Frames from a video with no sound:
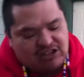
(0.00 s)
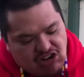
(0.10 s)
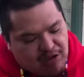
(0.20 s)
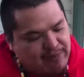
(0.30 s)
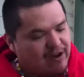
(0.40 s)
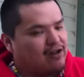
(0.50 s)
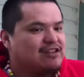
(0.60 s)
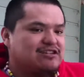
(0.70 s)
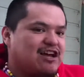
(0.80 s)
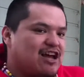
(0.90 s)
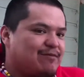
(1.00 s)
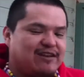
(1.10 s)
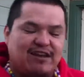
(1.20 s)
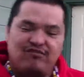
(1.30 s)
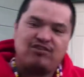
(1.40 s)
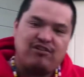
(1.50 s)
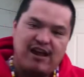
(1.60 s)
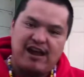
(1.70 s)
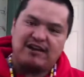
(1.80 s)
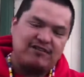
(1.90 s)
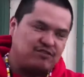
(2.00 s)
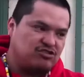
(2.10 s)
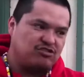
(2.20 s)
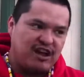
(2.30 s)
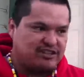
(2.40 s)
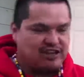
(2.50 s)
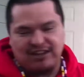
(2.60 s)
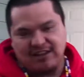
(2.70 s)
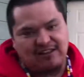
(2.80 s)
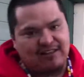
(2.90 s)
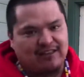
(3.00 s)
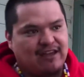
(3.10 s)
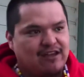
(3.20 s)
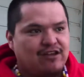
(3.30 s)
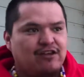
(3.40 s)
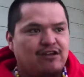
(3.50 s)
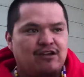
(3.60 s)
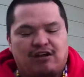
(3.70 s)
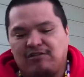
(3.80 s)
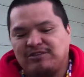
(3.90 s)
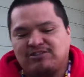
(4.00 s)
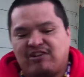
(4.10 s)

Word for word: I drop it all the time. It never cracked, never scratched, anything like that. Or I would